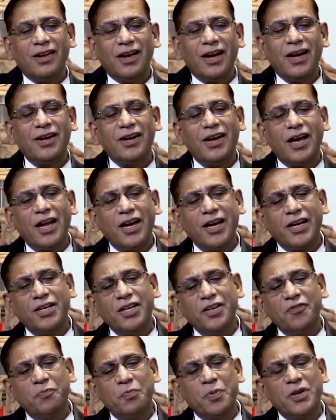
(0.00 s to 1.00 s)
and
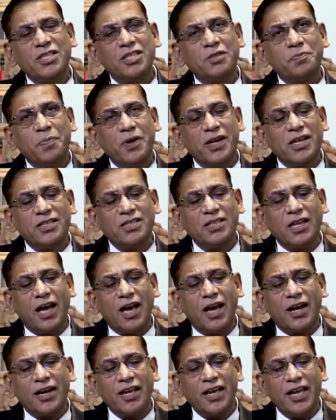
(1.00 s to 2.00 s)
directive principles
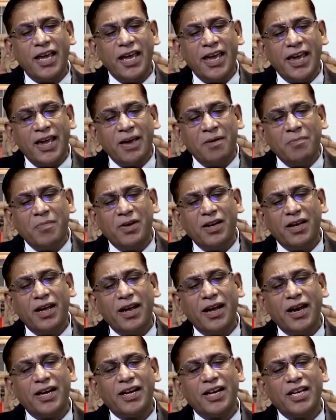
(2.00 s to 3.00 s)
are aimed
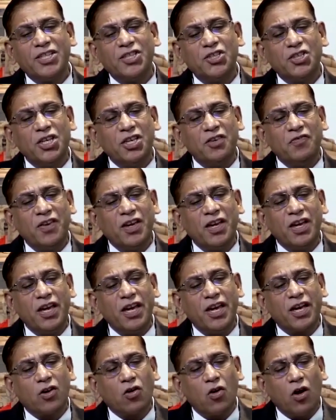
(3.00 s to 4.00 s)
at achieving
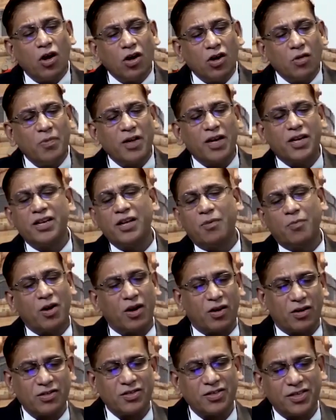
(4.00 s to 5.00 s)
economic
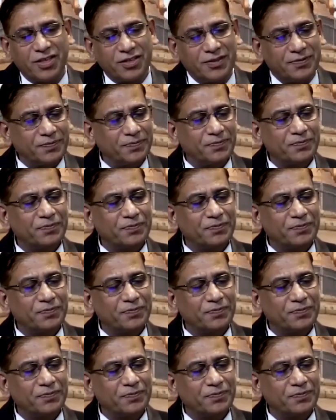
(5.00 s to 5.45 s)
democracy.